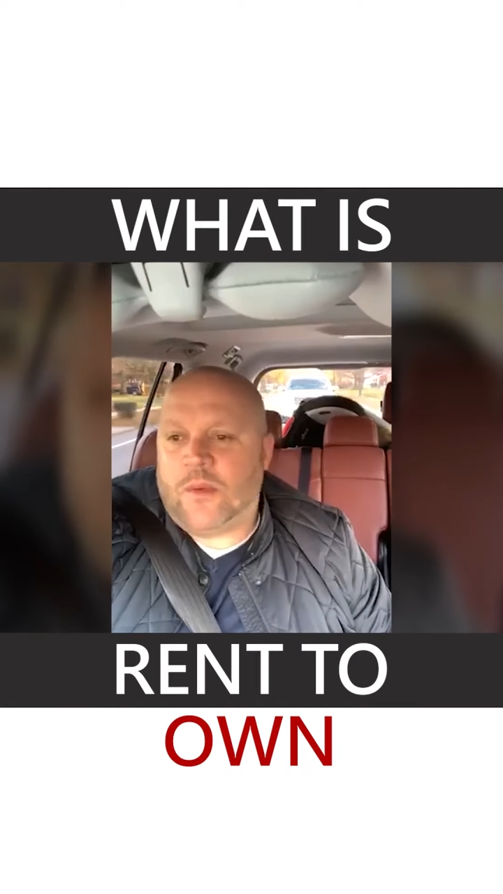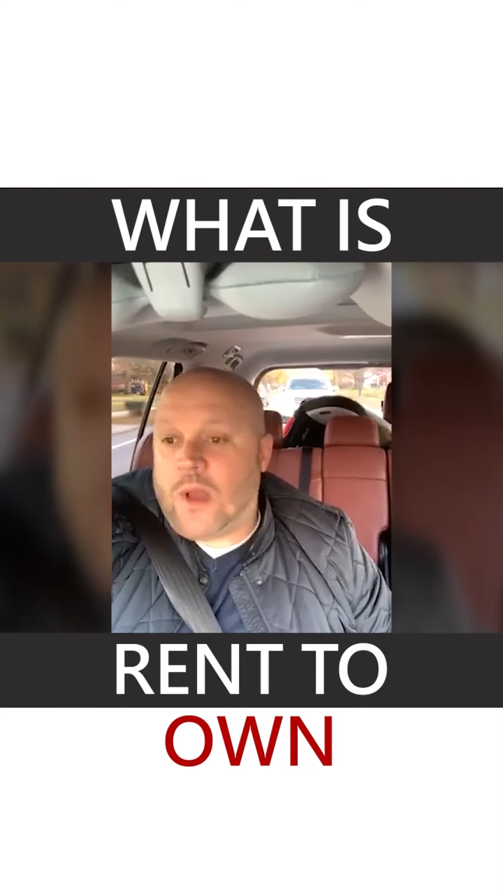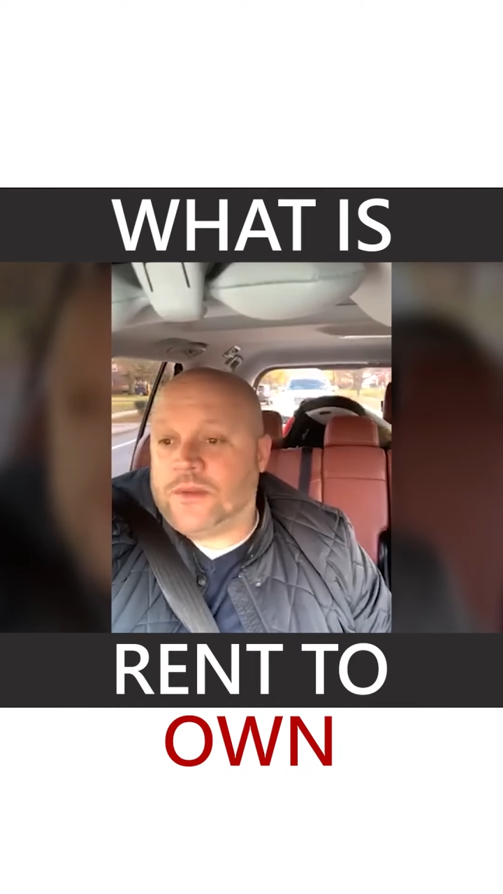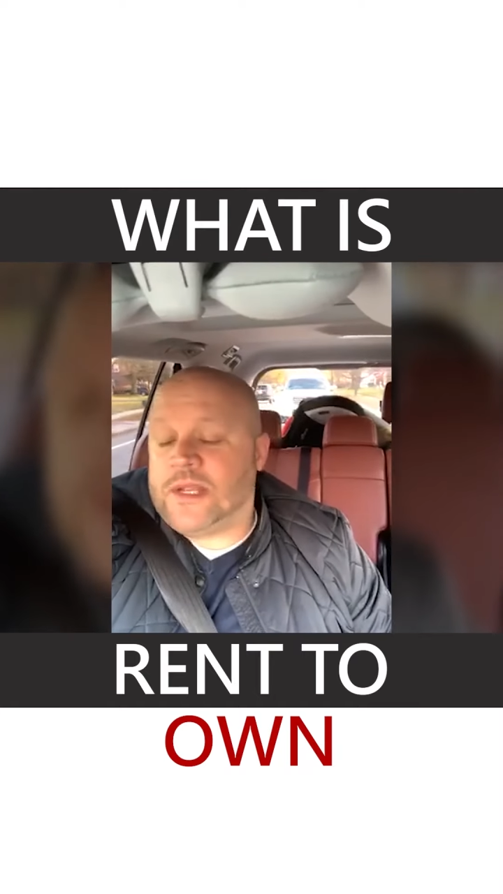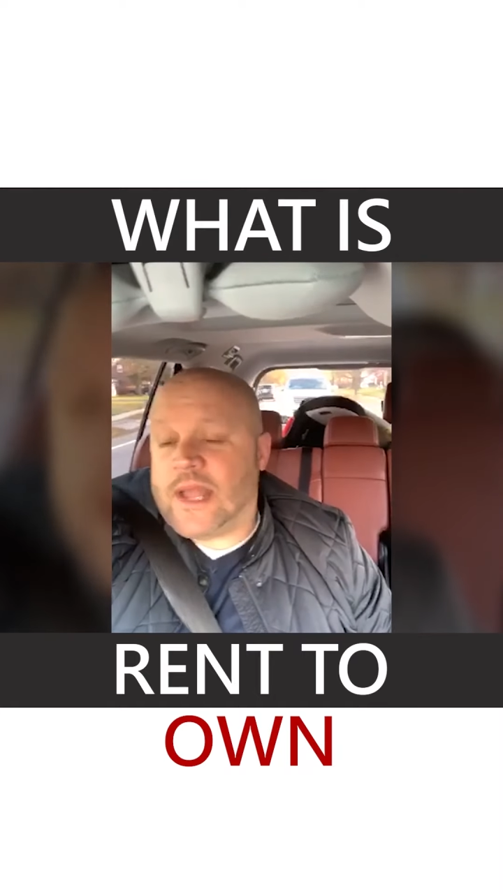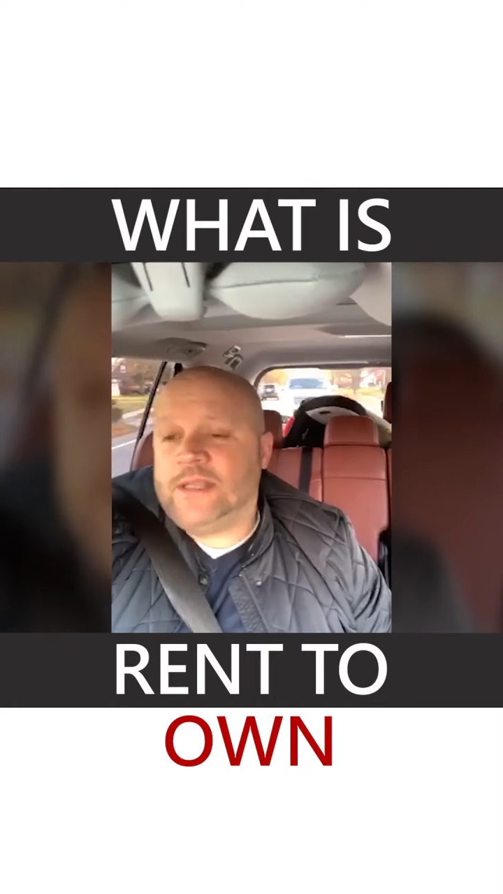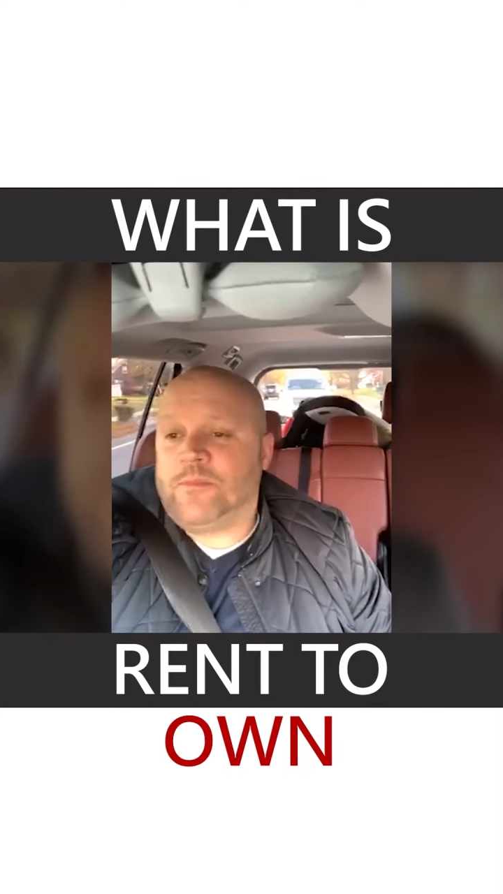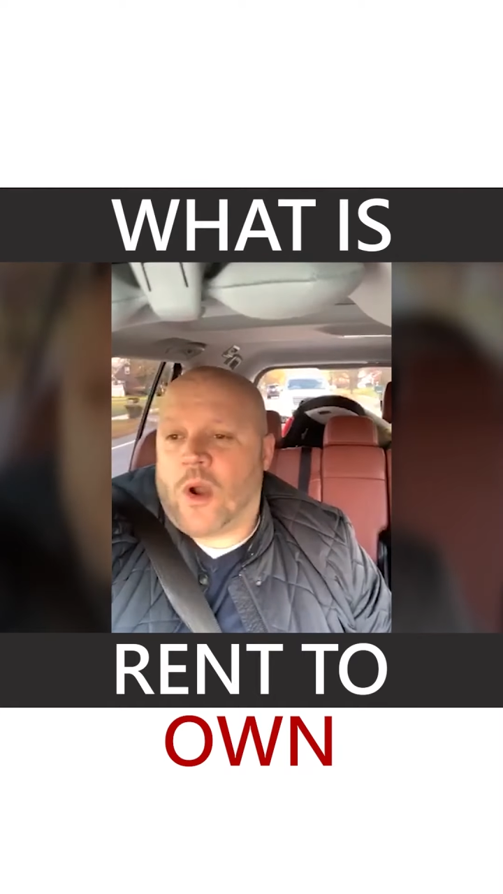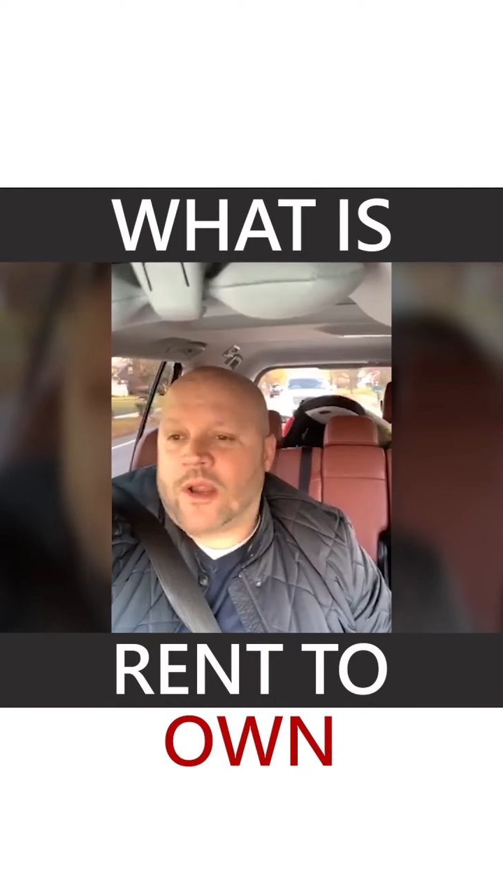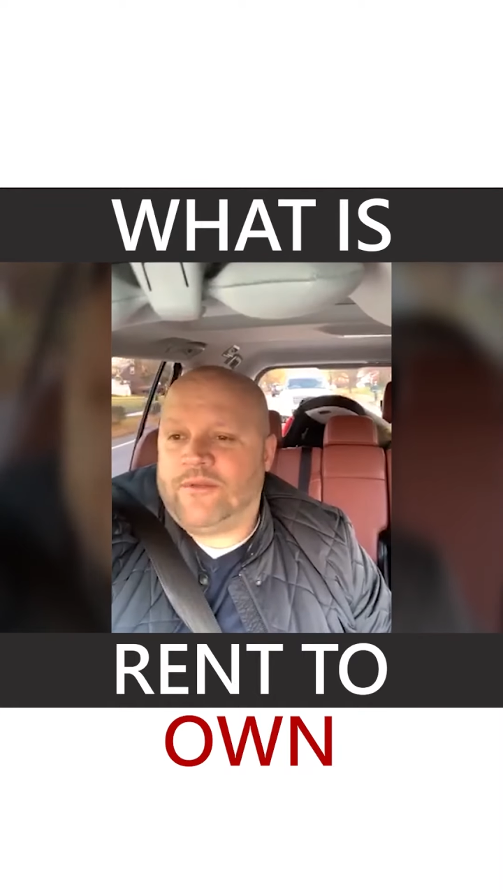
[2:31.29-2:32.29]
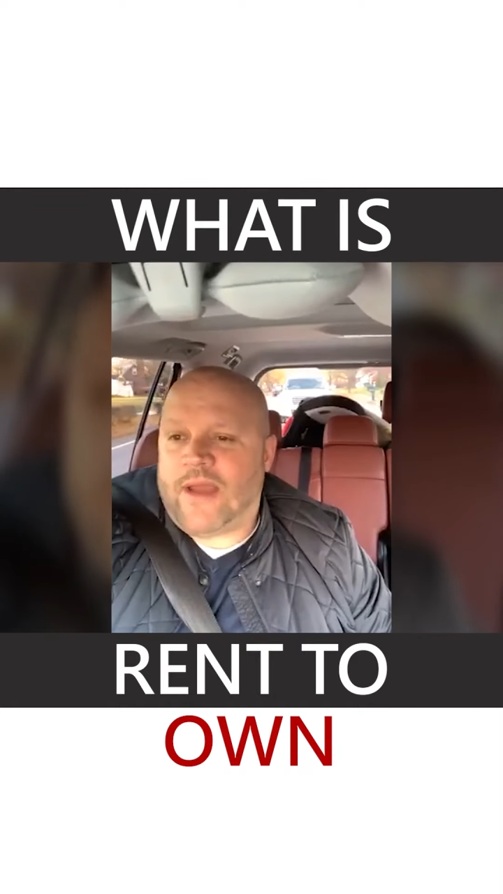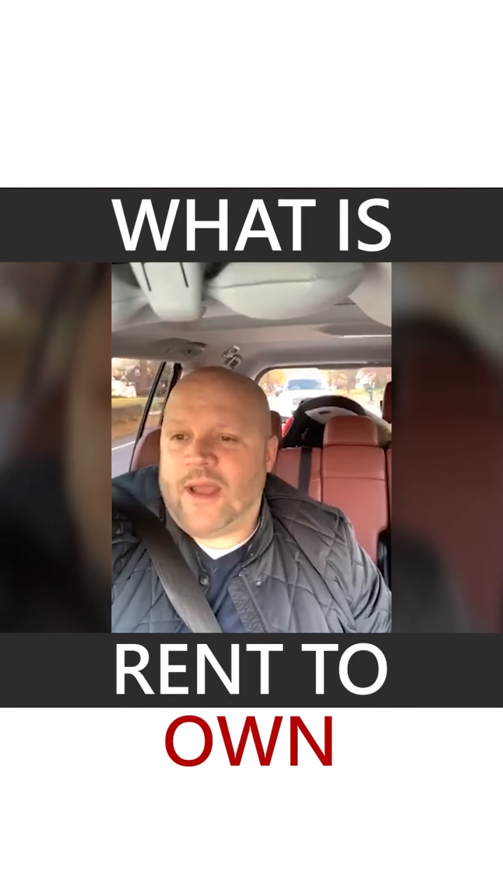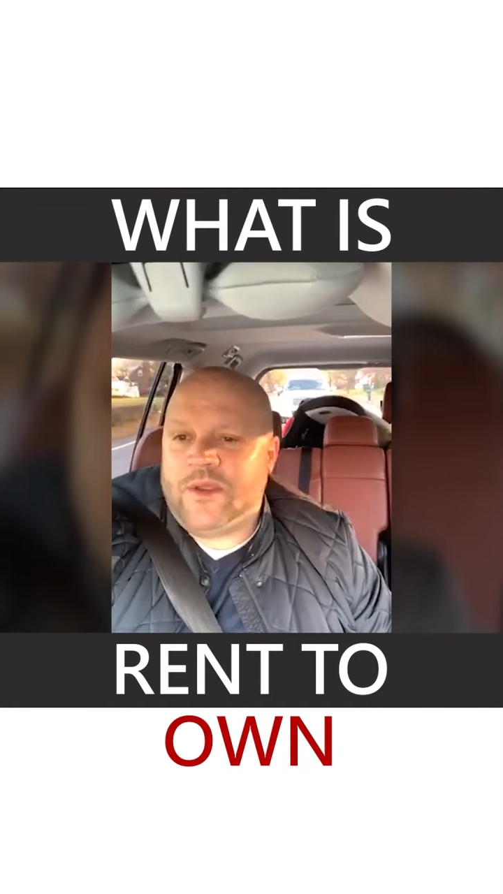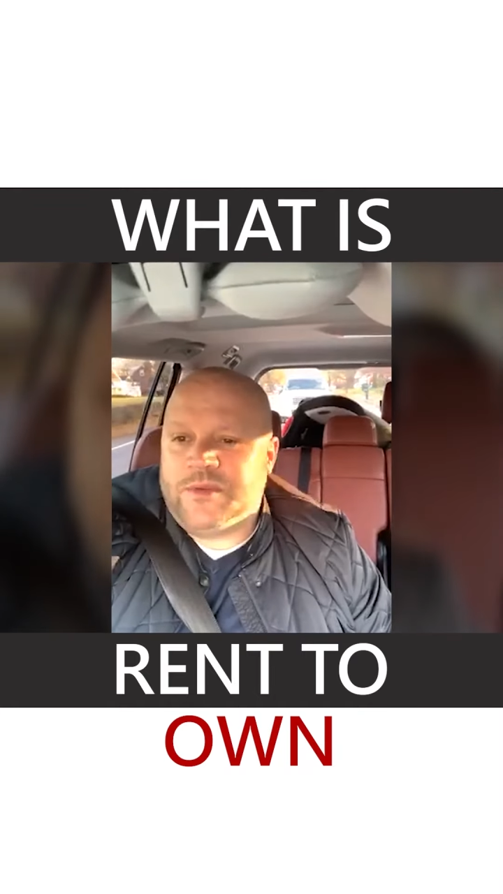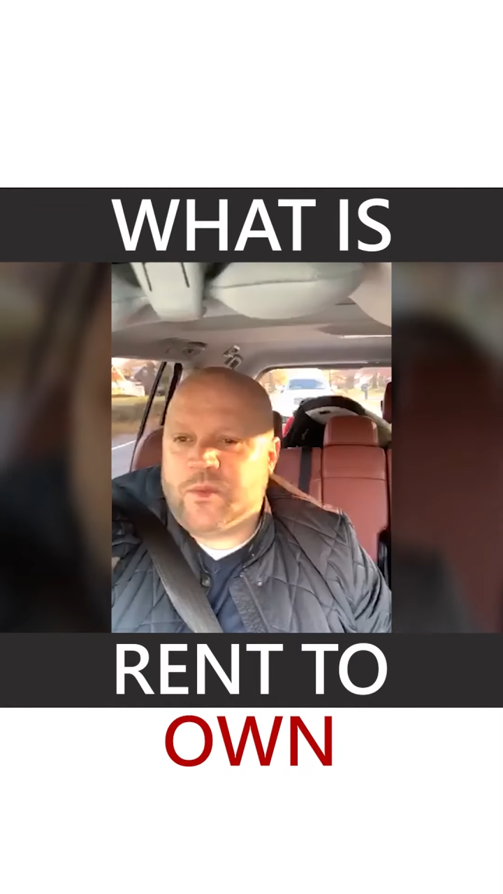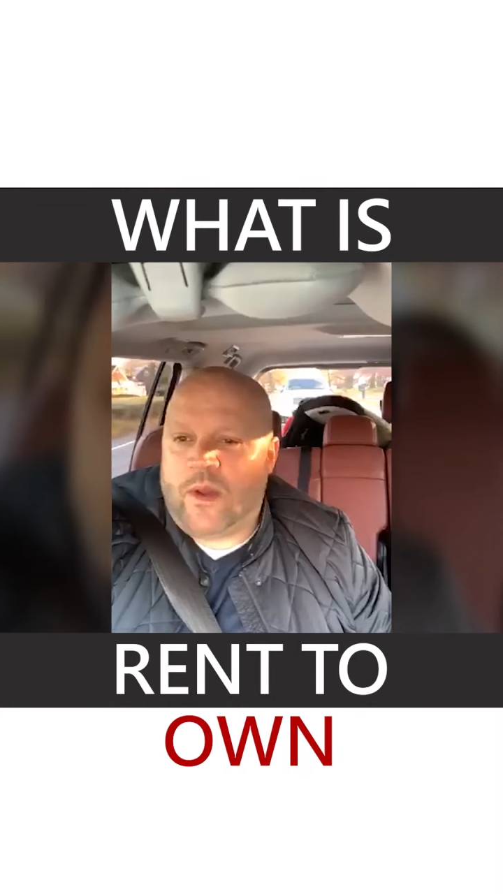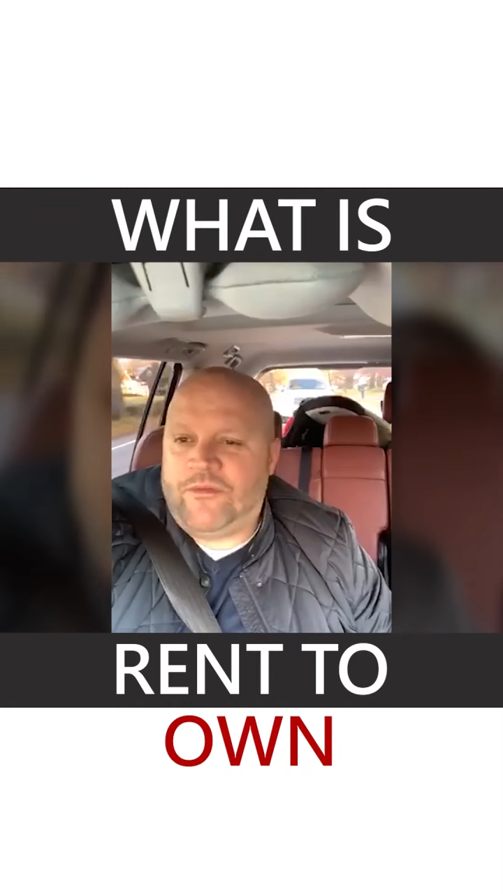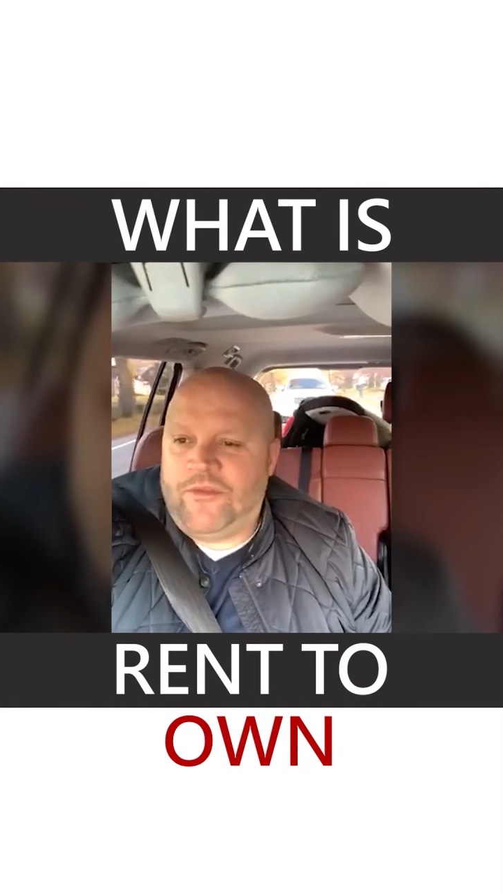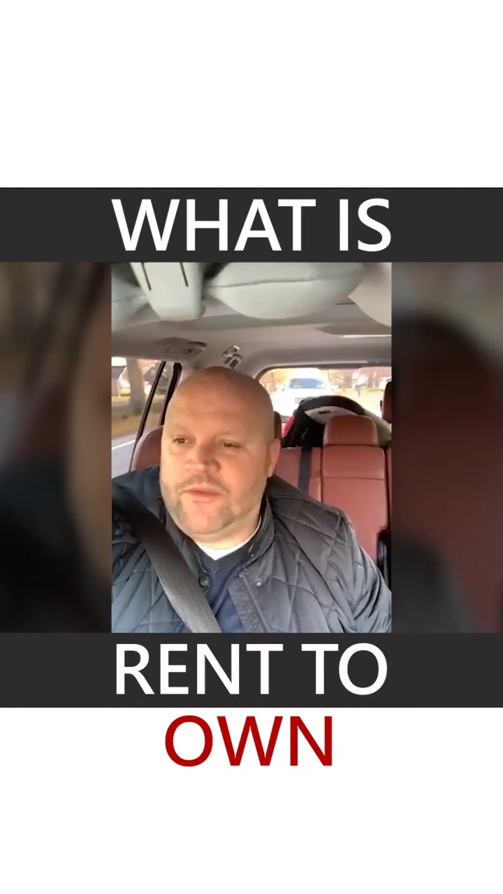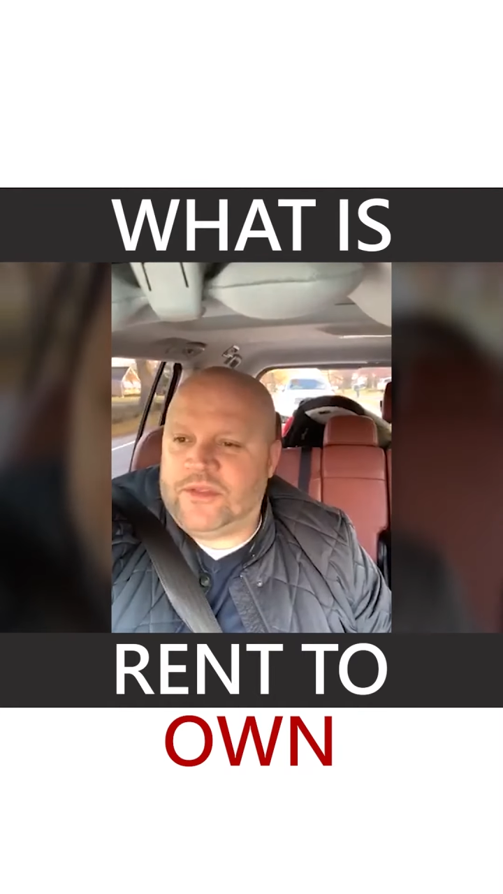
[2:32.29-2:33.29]
well, today's market value is
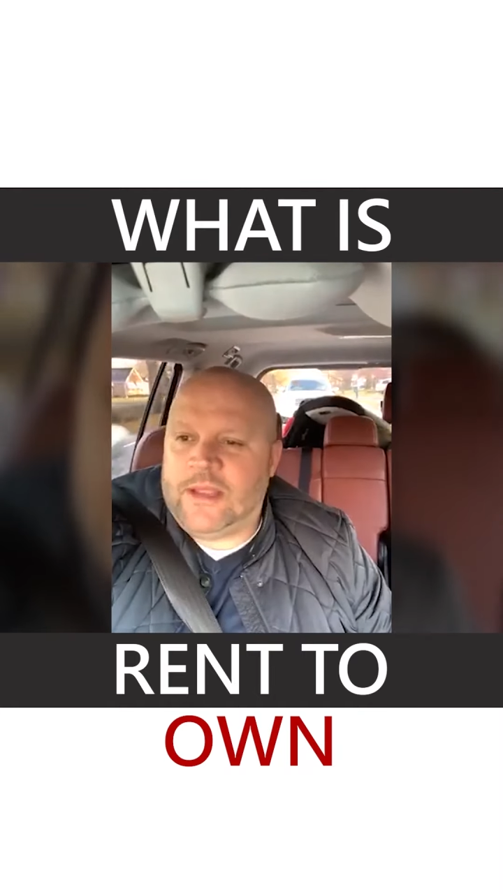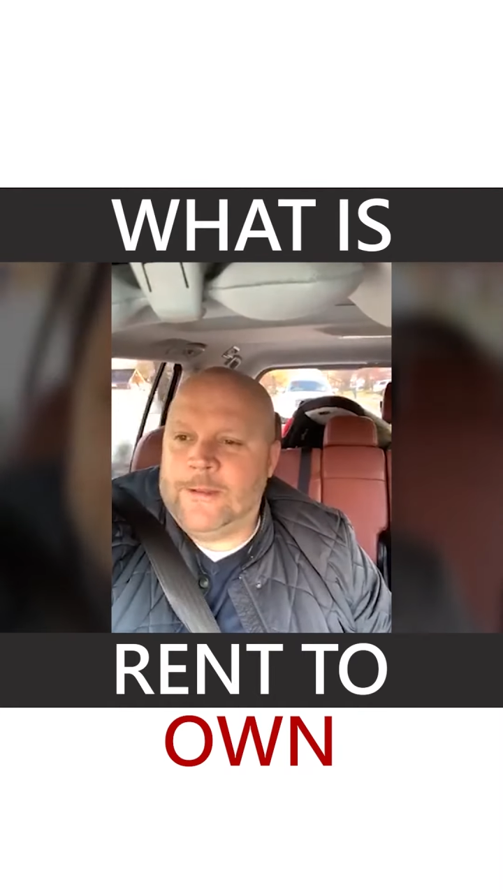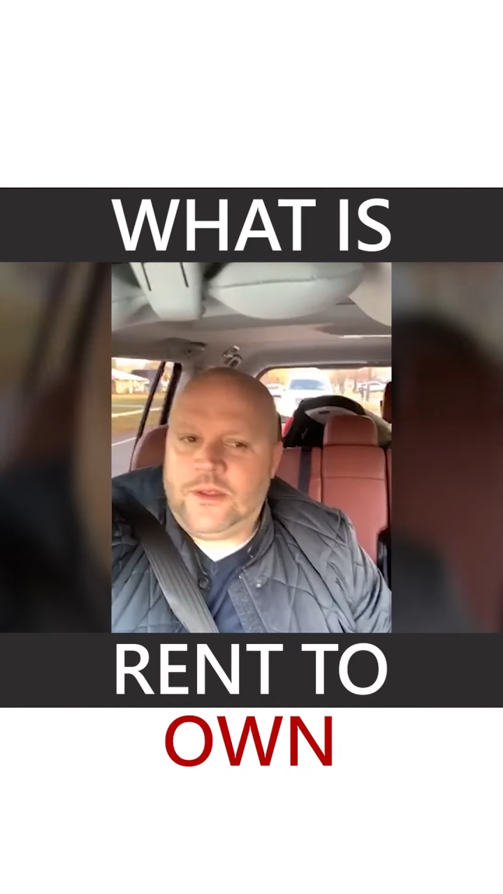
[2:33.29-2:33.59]
$150,